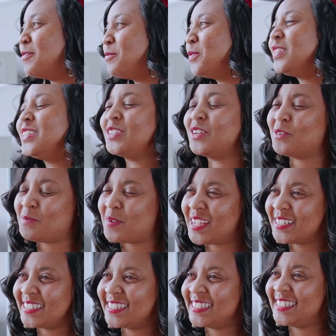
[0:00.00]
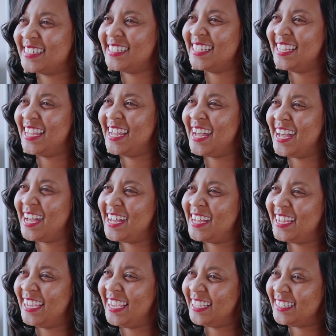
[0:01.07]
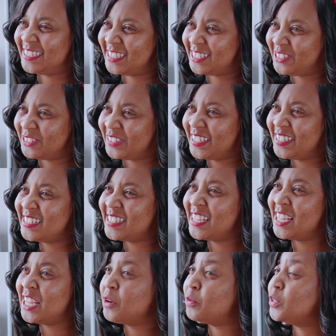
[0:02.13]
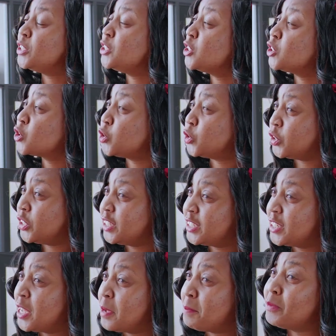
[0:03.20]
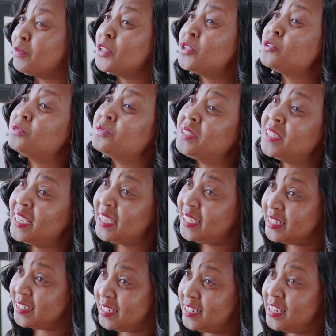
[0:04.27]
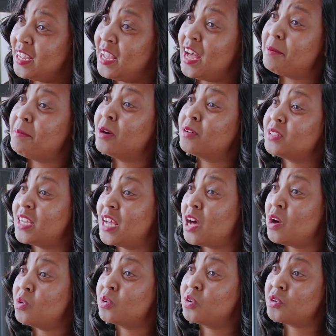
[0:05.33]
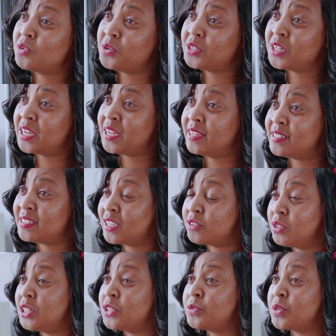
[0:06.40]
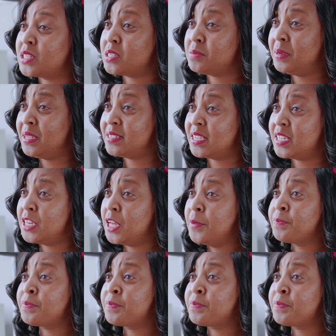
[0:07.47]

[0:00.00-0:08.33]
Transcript: putting on masks in the streets, which is good, but when you read about how corona is actually transmitted,